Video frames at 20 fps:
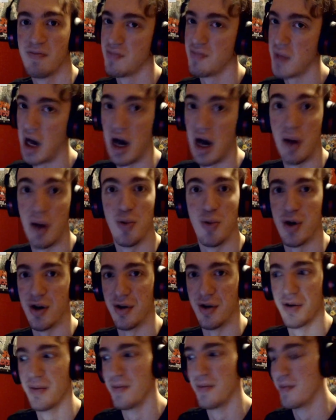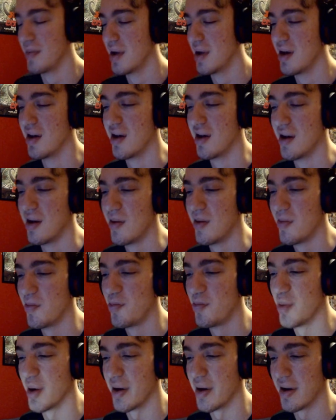I'm weird.
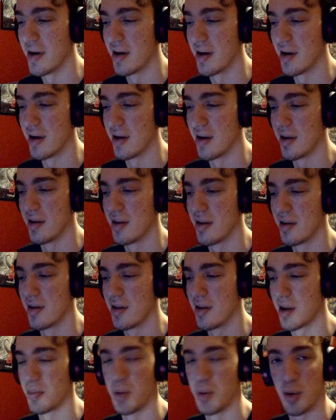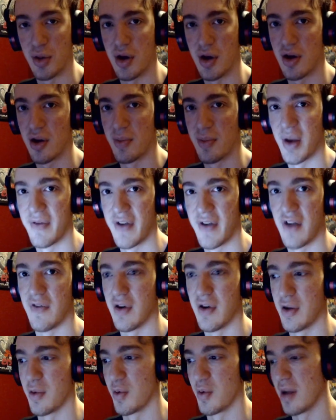But, like, Buu Saga is my
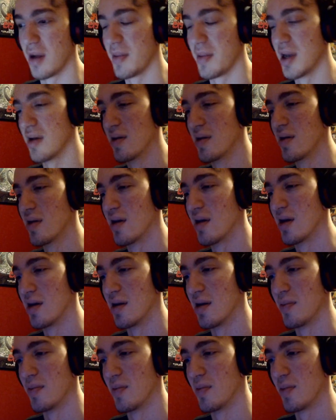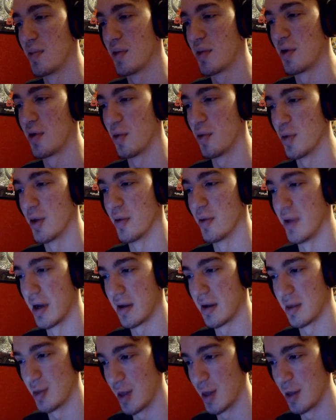favorite, is what I mean. So
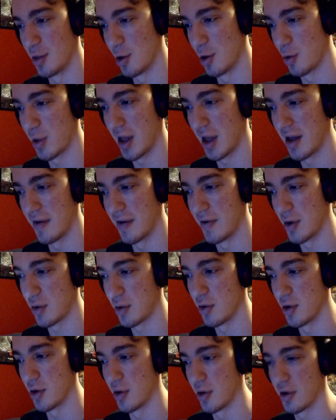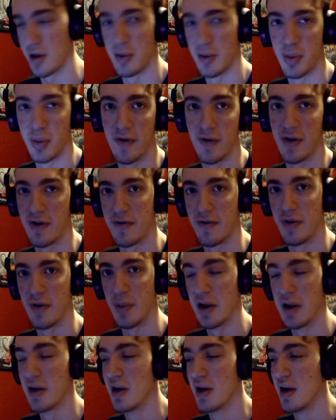those anniversary units are perfect for
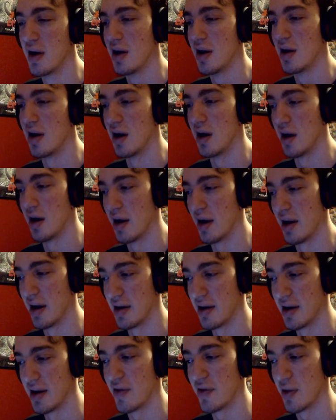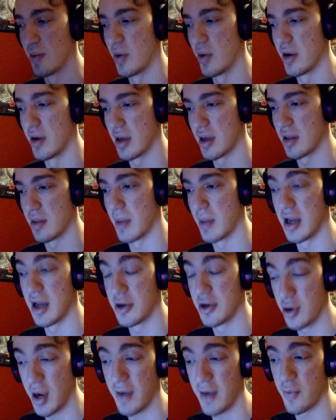me, and I definitely want to get them. I
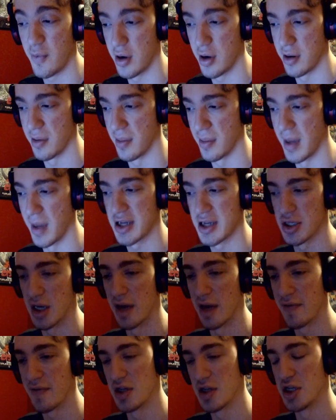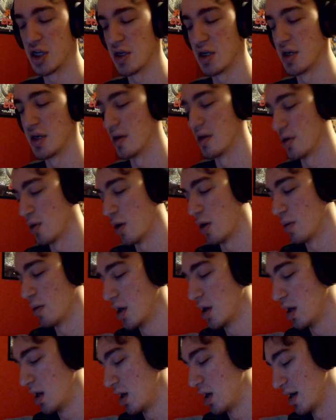do have one of them actually. I have the GT Duo.
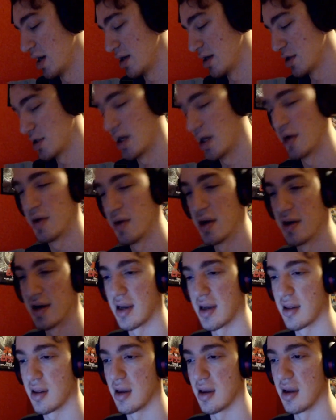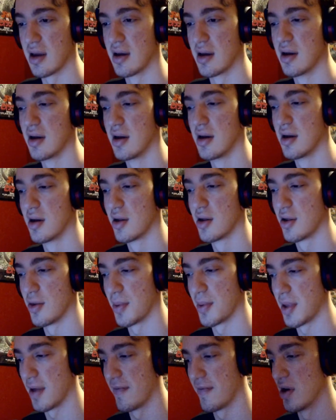I just now need to get the Super
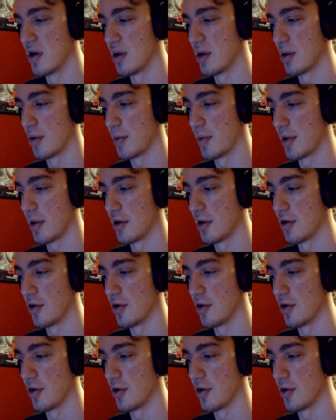Saiyan 3 and Super Saiyan 2.